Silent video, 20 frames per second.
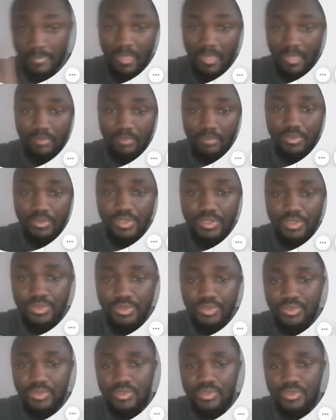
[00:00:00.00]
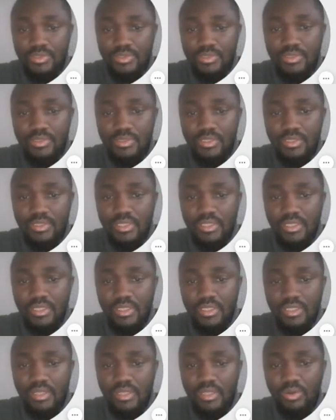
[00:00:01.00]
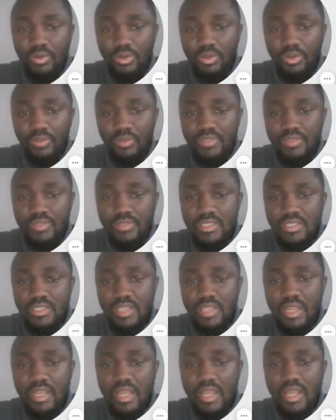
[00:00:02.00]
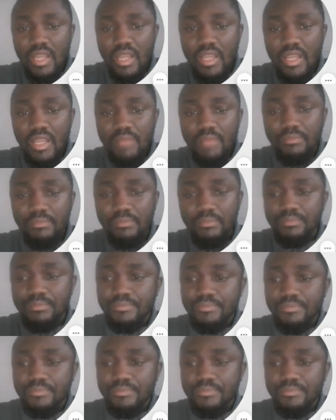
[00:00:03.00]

I'm gonna use the whole of this side LM.